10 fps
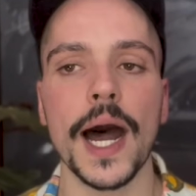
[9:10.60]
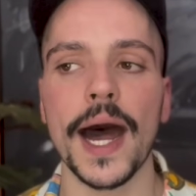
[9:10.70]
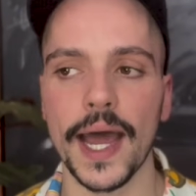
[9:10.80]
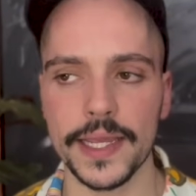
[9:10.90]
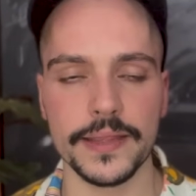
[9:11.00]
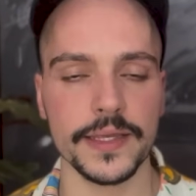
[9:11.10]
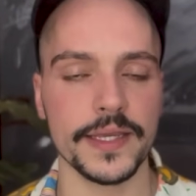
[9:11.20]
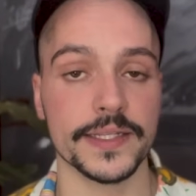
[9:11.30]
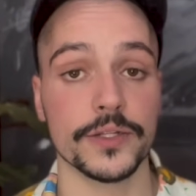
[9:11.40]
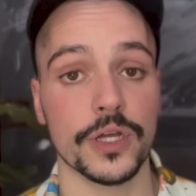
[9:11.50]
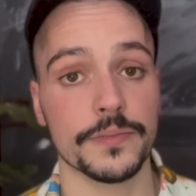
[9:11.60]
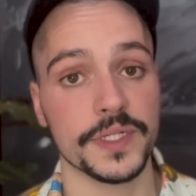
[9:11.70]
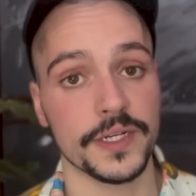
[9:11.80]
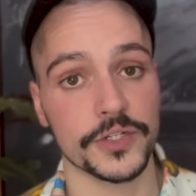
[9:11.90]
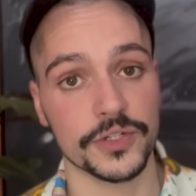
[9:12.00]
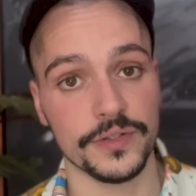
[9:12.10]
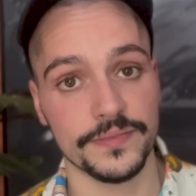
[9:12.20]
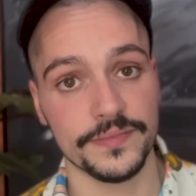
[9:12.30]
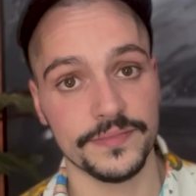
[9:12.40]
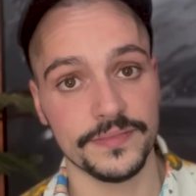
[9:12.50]
I think he has a lot of potential,
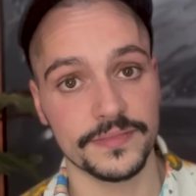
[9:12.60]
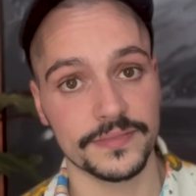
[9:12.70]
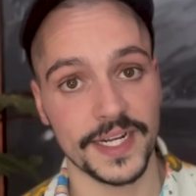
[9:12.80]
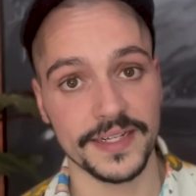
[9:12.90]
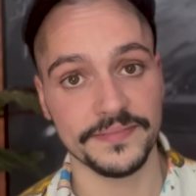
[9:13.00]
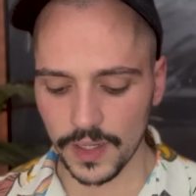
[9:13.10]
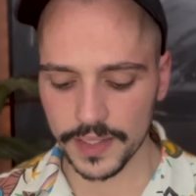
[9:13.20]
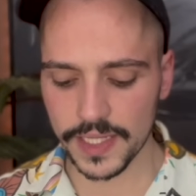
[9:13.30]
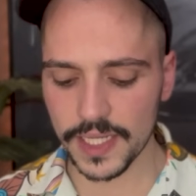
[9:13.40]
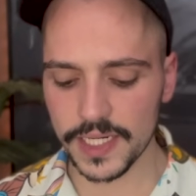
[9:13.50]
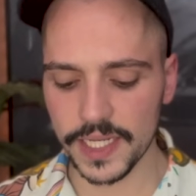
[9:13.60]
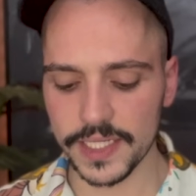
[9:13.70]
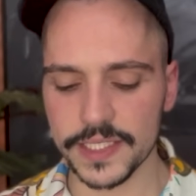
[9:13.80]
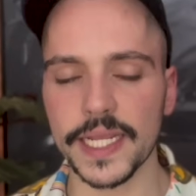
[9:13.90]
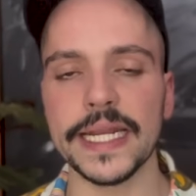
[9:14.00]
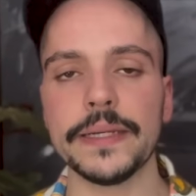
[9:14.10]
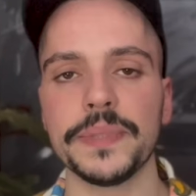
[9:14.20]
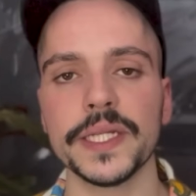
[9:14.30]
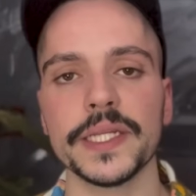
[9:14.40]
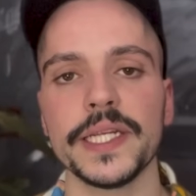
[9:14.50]
right? I think in his
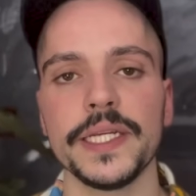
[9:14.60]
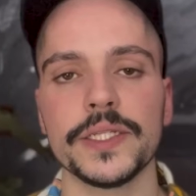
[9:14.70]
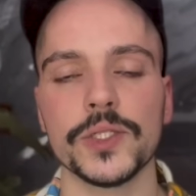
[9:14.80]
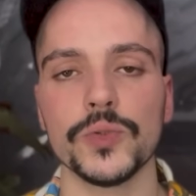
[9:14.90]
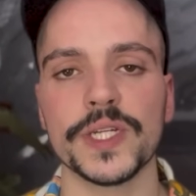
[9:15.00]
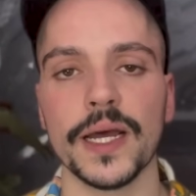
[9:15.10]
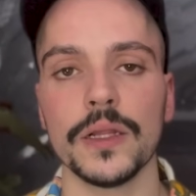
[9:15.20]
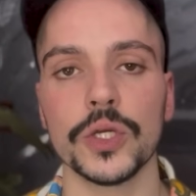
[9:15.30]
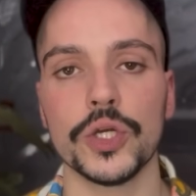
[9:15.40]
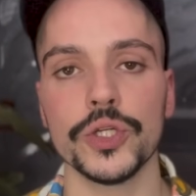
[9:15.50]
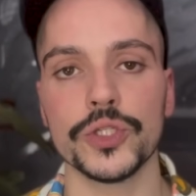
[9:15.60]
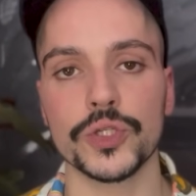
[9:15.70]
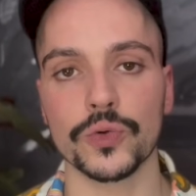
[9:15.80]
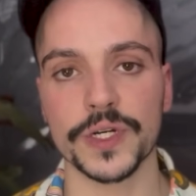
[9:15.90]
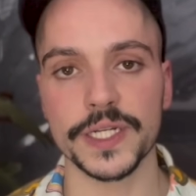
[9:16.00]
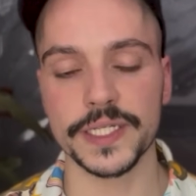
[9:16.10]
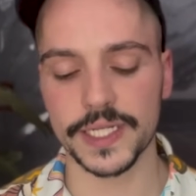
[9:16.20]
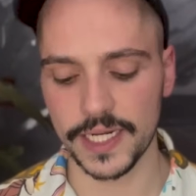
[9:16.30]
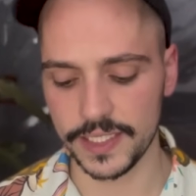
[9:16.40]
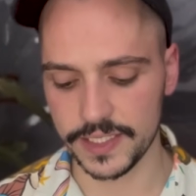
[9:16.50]
inability to tell good stories
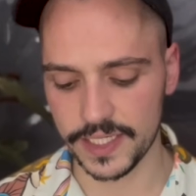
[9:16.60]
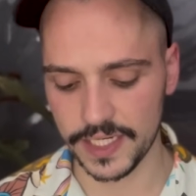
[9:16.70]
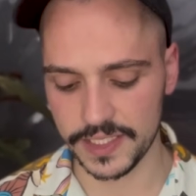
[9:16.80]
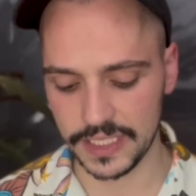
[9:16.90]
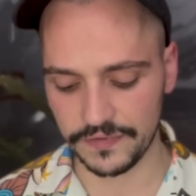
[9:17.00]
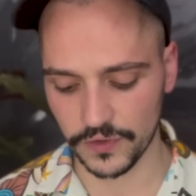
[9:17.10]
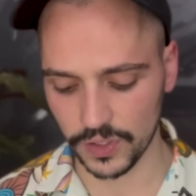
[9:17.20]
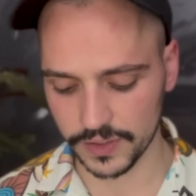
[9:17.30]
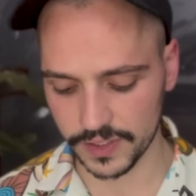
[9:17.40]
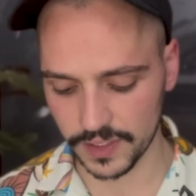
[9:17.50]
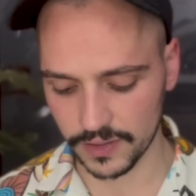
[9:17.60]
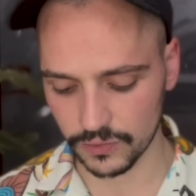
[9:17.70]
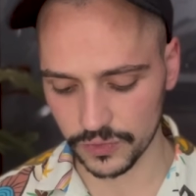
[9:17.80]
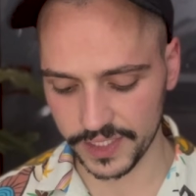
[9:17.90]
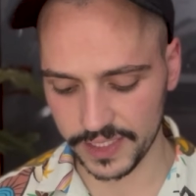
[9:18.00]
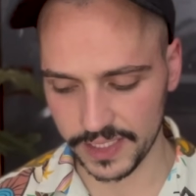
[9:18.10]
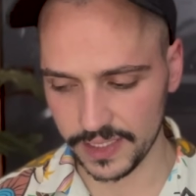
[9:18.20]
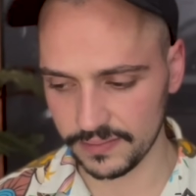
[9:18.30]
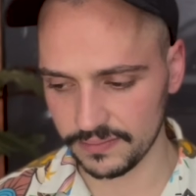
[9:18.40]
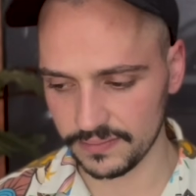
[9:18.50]
and instead default to
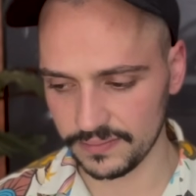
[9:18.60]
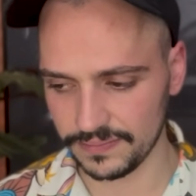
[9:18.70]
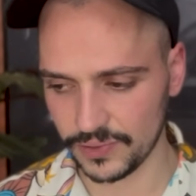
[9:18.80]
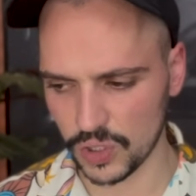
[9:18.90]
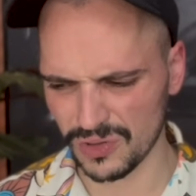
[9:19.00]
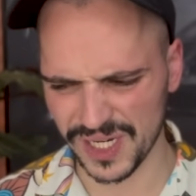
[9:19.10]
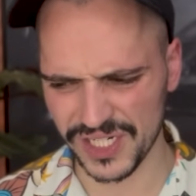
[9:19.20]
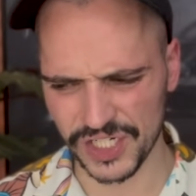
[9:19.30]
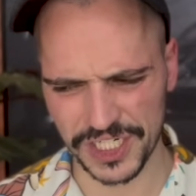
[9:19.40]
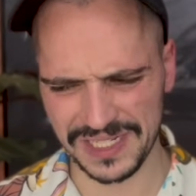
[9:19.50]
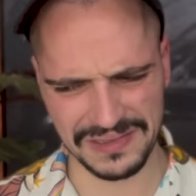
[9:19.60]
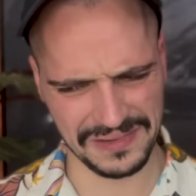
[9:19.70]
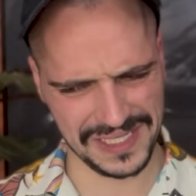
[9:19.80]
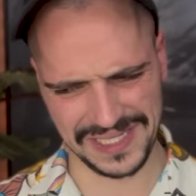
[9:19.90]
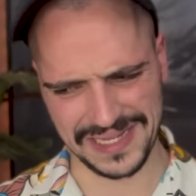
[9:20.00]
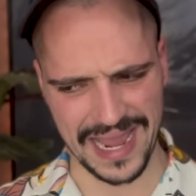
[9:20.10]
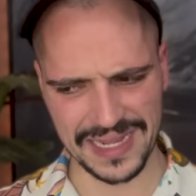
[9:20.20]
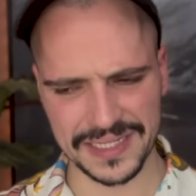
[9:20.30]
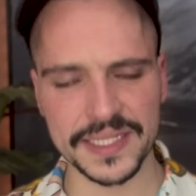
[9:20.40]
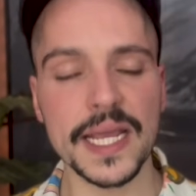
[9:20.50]
really cringy
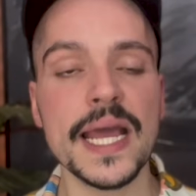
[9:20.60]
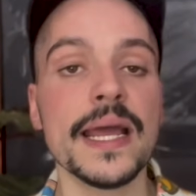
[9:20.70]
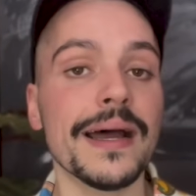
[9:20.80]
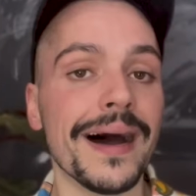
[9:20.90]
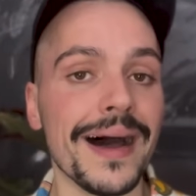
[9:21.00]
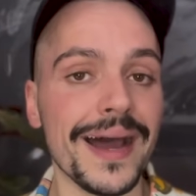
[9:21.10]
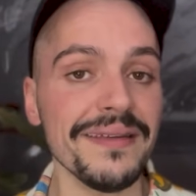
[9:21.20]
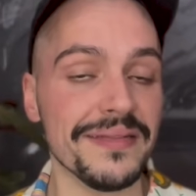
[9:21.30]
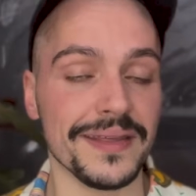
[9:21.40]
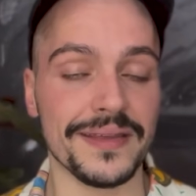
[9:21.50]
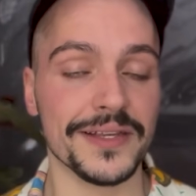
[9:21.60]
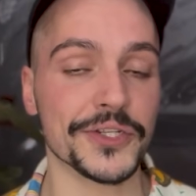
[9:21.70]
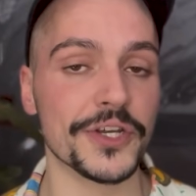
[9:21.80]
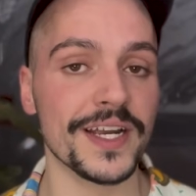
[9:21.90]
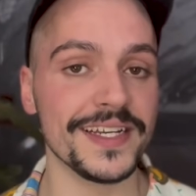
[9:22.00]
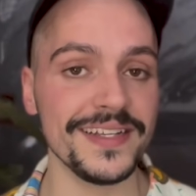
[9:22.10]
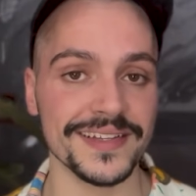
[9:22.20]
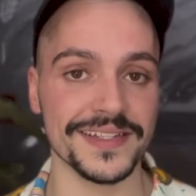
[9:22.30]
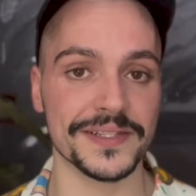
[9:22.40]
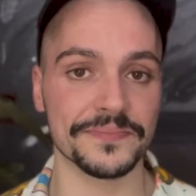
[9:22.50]
sex, I think he has good
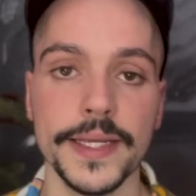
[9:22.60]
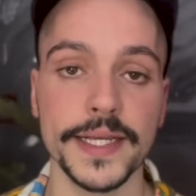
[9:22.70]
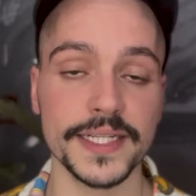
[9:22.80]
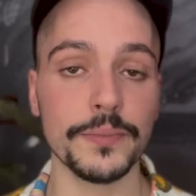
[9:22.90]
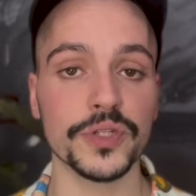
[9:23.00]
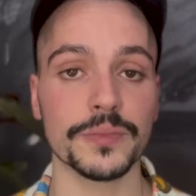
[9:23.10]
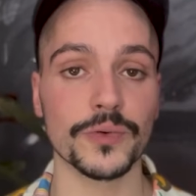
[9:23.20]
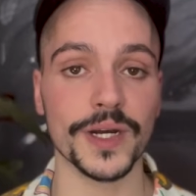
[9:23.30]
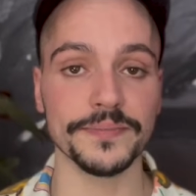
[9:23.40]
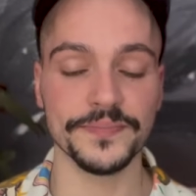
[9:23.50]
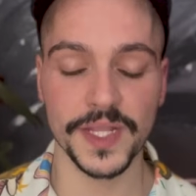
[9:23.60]
ideas. Example number 1.